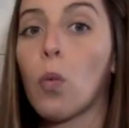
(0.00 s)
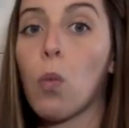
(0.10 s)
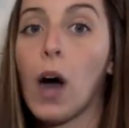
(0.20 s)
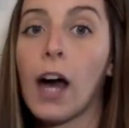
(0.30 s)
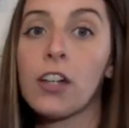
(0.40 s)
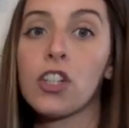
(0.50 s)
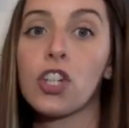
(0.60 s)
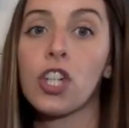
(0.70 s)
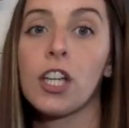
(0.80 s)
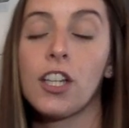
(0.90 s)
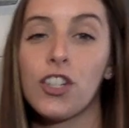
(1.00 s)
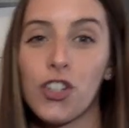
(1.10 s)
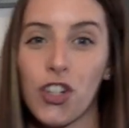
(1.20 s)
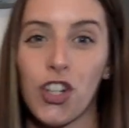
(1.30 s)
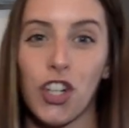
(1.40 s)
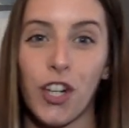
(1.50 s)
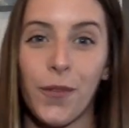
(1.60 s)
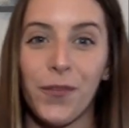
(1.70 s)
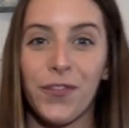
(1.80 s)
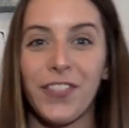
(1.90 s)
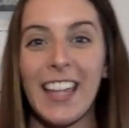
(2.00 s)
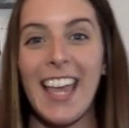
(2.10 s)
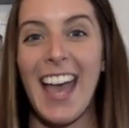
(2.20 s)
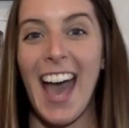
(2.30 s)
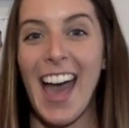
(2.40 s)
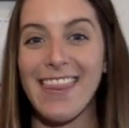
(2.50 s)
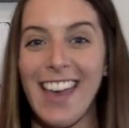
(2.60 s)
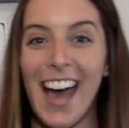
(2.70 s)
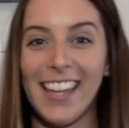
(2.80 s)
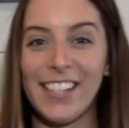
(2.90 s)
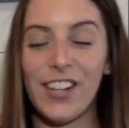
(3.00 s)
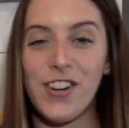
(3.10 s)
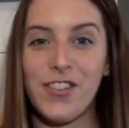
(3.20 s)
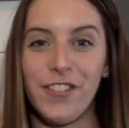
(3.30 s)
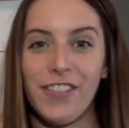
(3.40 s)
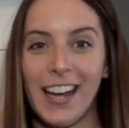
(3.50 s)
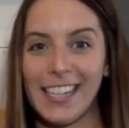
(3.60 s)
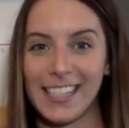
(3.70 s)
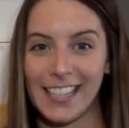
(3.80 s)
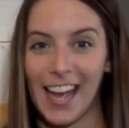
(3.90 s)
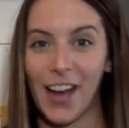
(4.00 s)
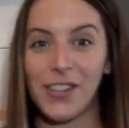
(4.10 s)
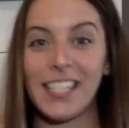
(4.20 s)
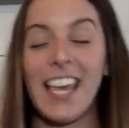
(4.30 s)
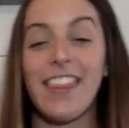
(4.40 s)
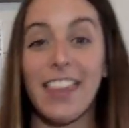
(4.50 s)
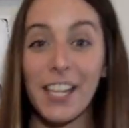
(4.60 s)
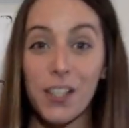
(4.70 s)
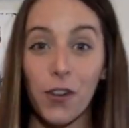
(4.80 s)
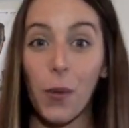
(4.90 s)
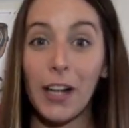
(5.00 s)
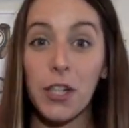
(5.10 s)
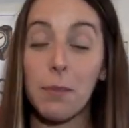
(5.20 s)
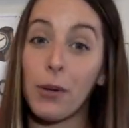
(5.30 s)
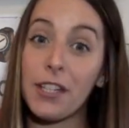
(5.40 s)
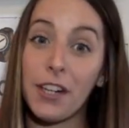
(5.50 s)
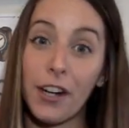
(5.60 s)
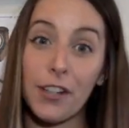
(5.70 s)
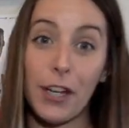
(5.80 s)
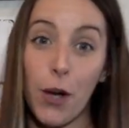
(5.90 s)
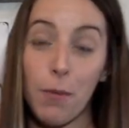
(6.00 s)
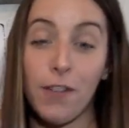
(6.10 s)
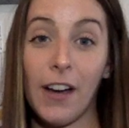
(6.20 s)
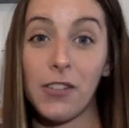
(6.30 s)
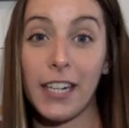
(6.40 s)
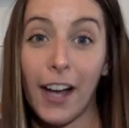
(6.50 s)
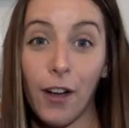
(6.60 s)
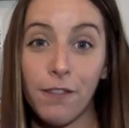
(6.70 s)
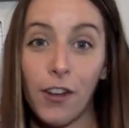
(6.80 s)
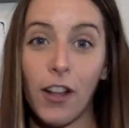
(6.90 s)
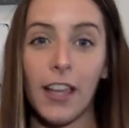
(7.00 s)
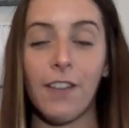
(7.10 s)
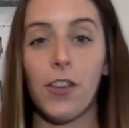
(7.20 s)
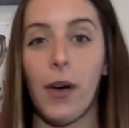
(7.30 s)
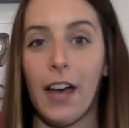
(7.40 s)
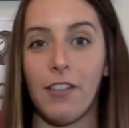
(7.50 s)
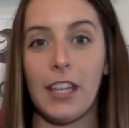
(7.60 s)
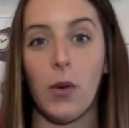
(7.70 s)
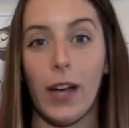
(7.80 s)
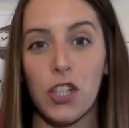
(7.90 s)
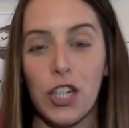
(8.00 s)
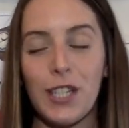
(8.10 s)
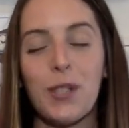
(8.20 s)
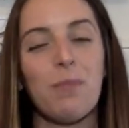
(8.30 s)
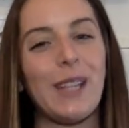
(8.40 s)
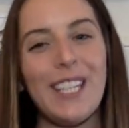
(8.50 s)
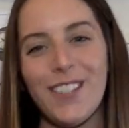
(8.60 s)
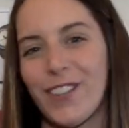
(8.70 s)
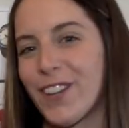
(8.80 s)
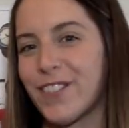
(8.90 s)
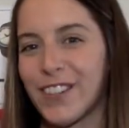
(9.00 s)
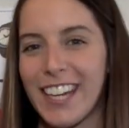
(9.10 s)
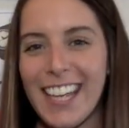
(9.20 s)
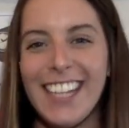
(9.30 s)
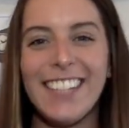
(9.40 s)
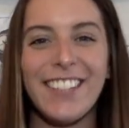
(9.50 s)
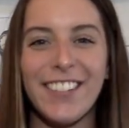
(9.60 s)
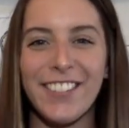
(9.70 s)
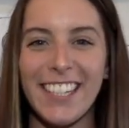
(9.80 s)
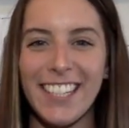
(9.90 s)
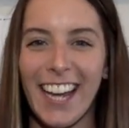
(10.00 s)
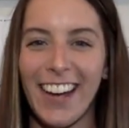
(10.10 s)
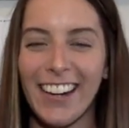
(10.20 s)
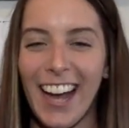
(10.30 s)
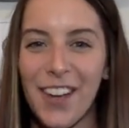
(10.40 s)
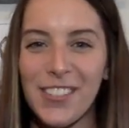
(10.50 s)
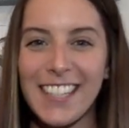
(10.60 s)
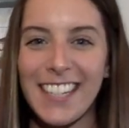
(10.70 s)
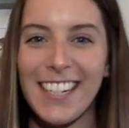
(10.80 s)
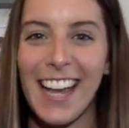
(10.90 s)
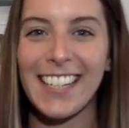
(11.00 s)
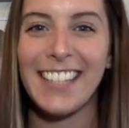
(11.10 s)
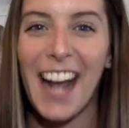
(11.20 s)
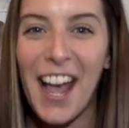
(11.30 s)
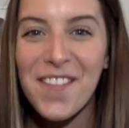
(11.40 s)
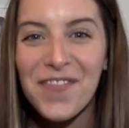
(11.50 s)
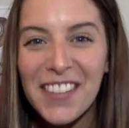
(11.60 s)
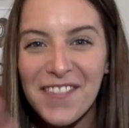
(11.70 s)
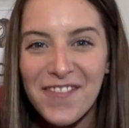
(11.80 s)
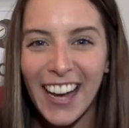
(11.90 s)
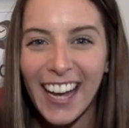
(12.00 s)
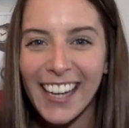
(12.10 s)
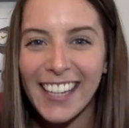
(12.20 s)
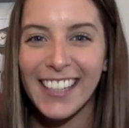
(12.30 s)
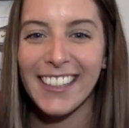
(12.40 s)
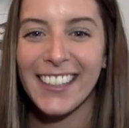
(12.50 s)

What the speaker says: watch, ch. And that is our new phonics sound. Thanks for watching, boys and girls. I hope you found it helpful. If you have any questions, please feel free to reach out. I will see you next time. Bye.